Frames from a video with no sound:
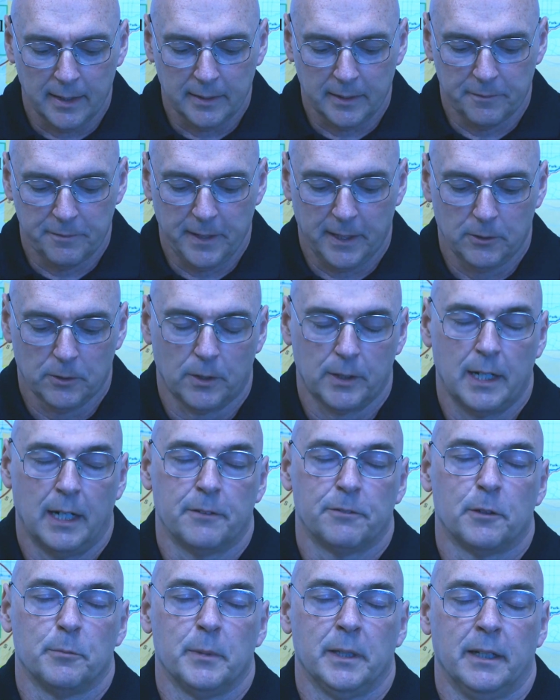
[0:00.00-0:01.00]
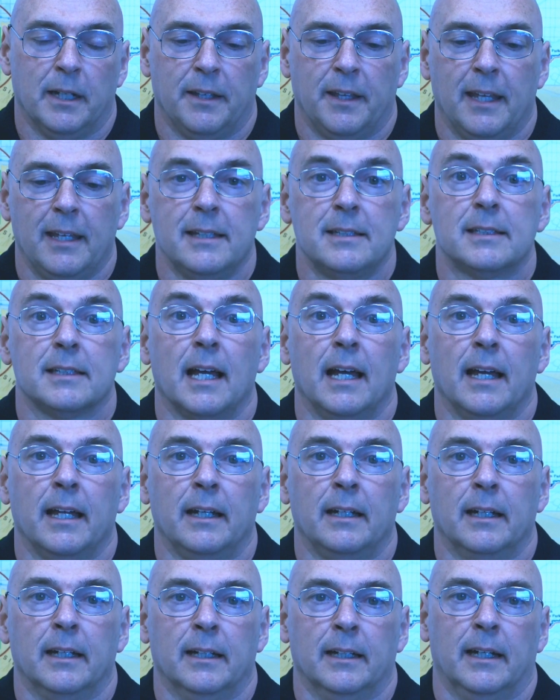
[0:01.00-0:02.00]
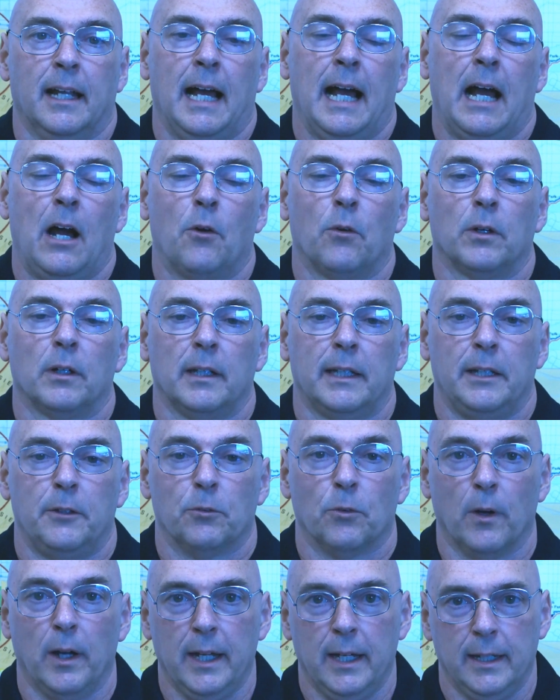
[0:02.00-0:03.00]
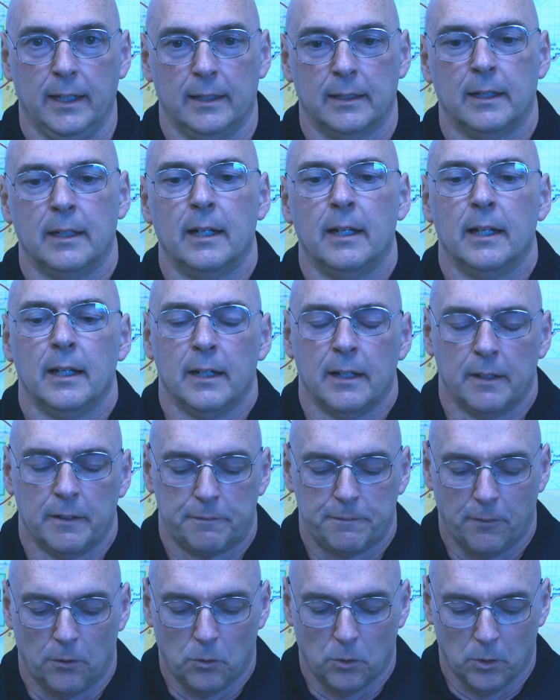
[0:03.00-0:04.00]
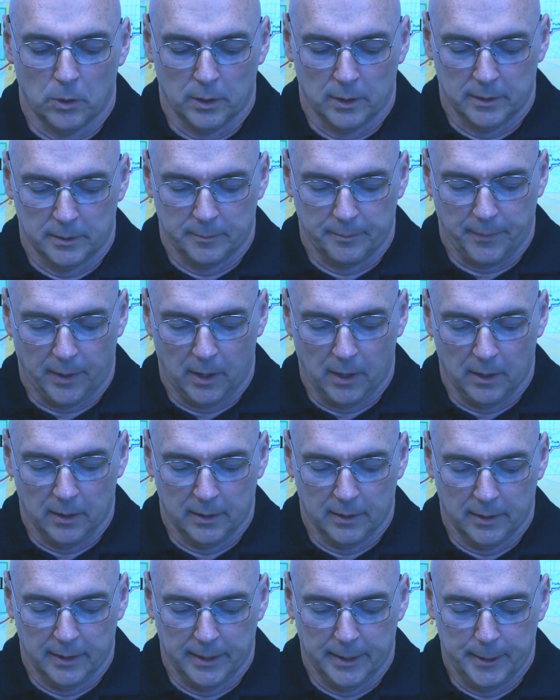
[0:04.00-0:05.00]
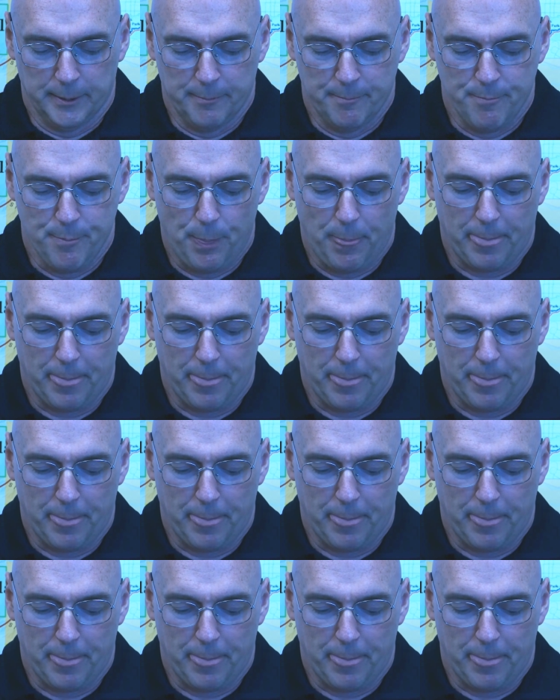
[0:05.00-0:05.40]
The federal government, they sign an hourly rate for our